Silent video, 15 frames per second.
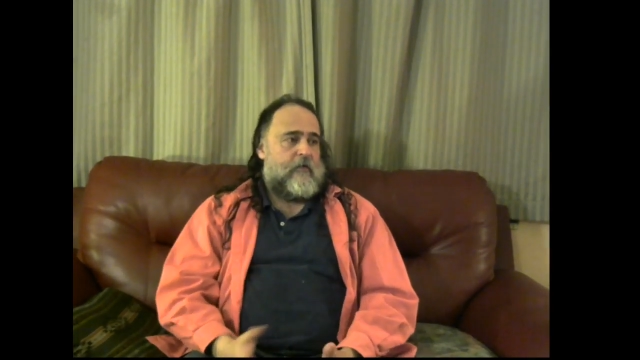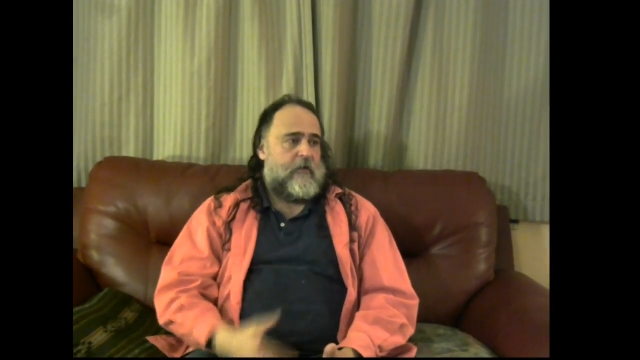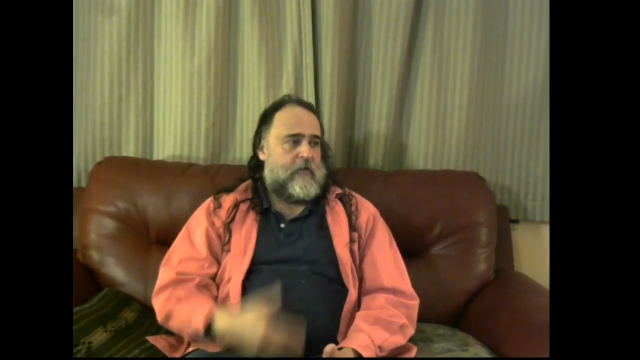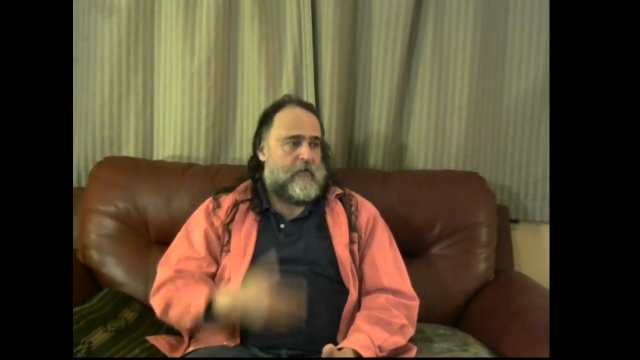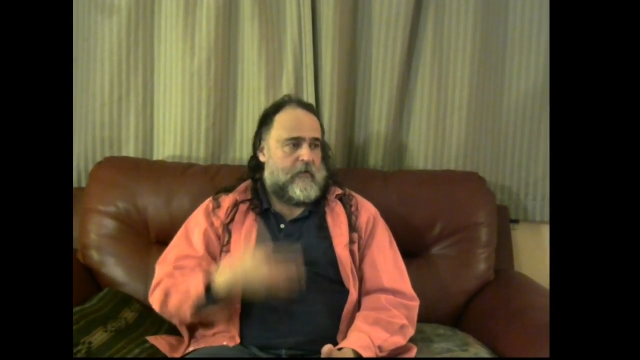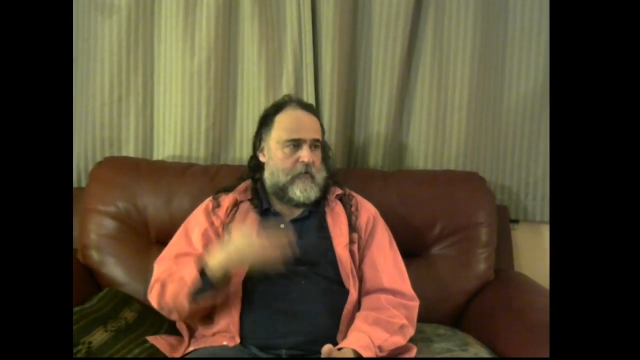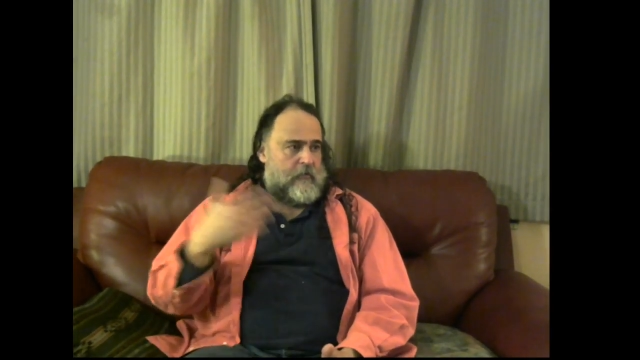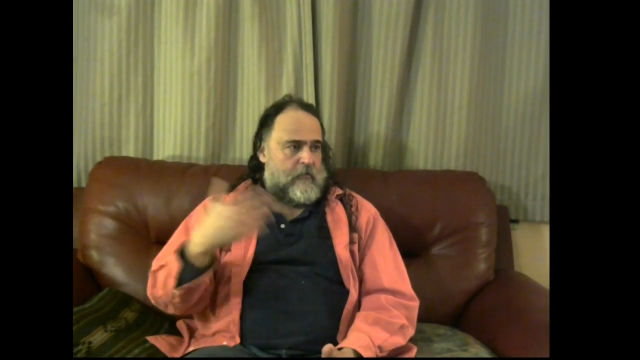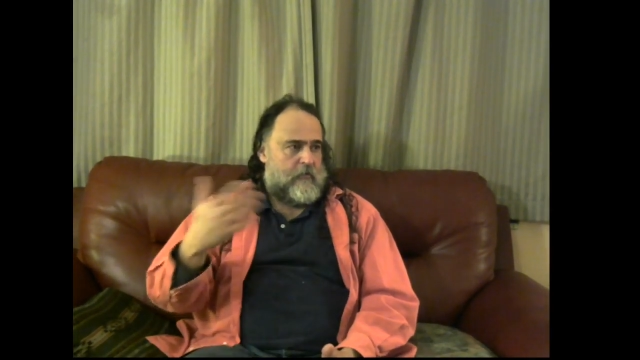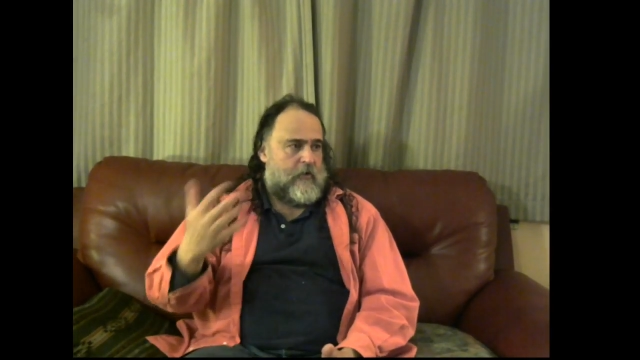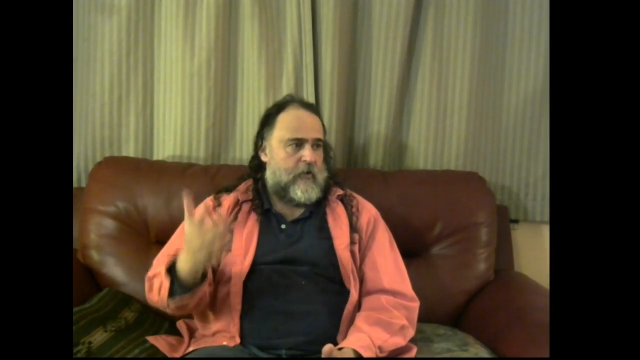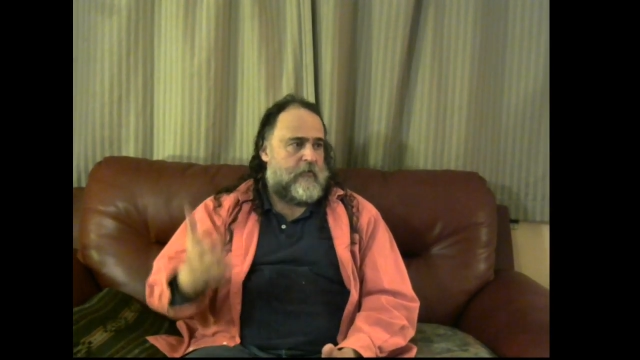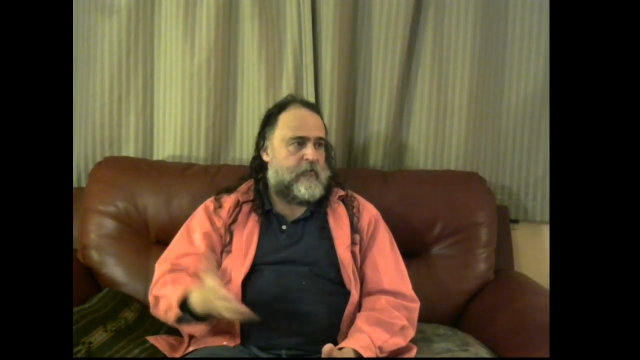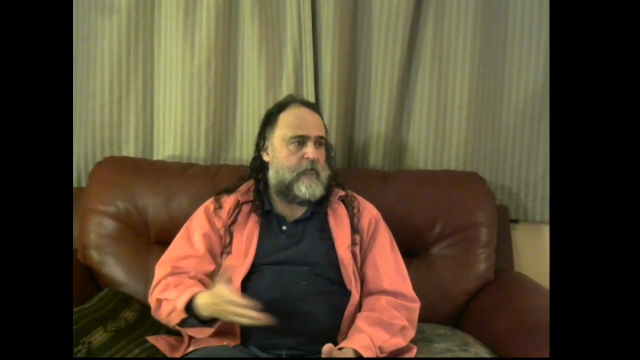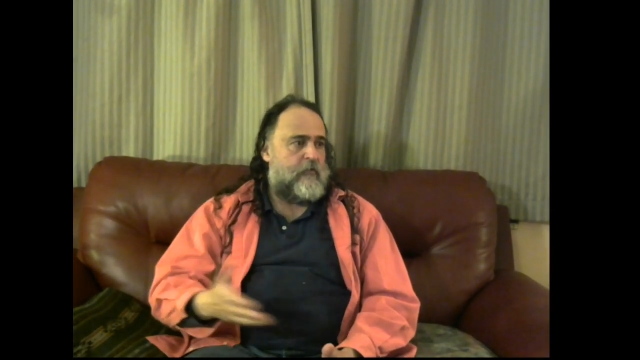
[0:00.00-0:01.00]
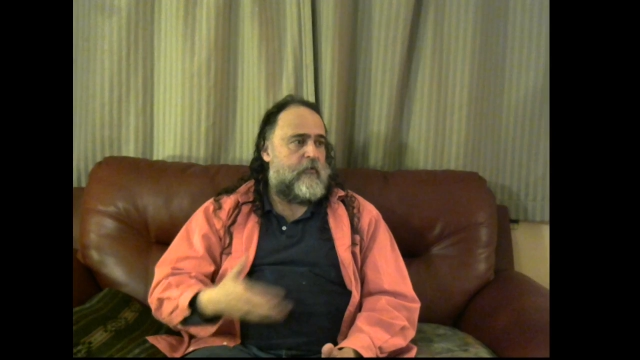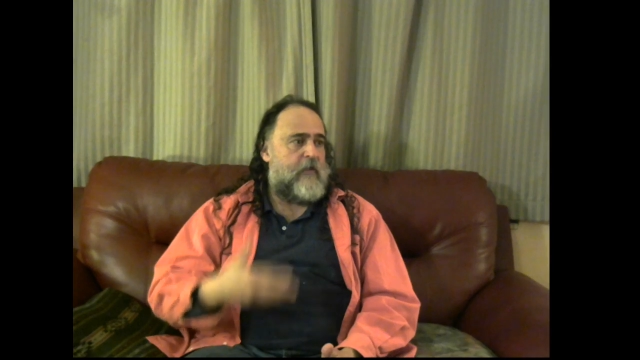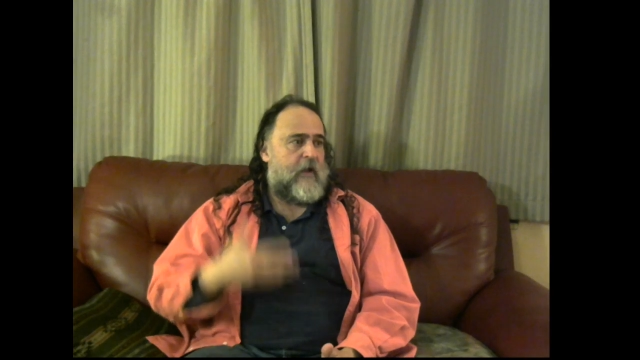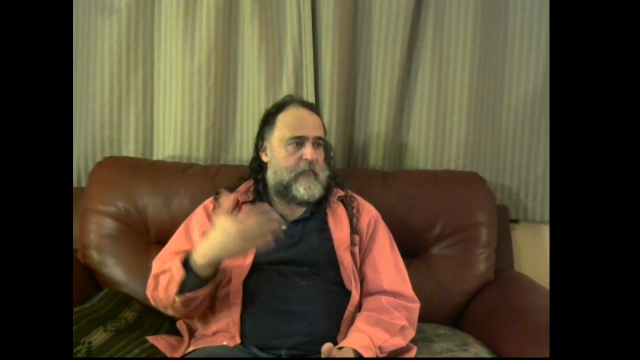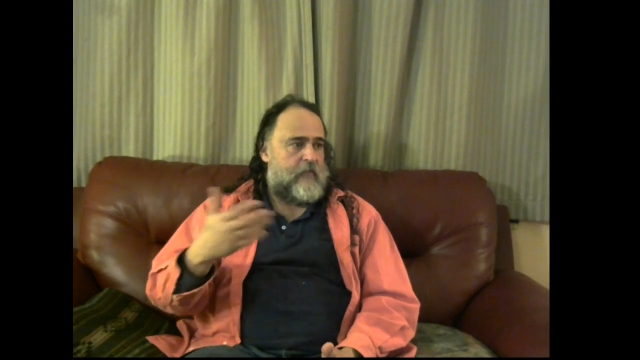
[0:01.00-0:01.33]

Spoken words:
You go through that